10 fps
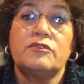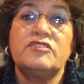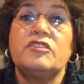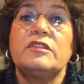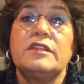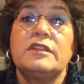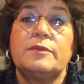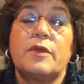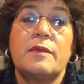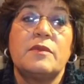Recently,
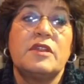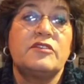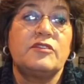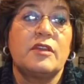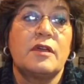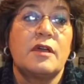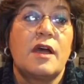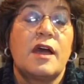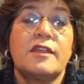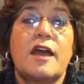the Prime Minister
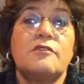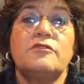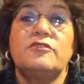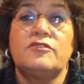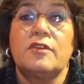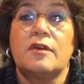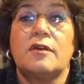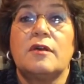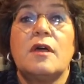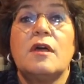announced
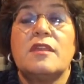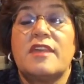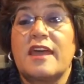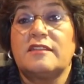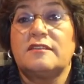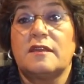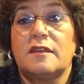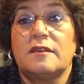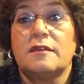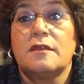that
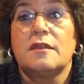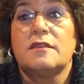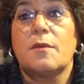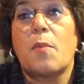the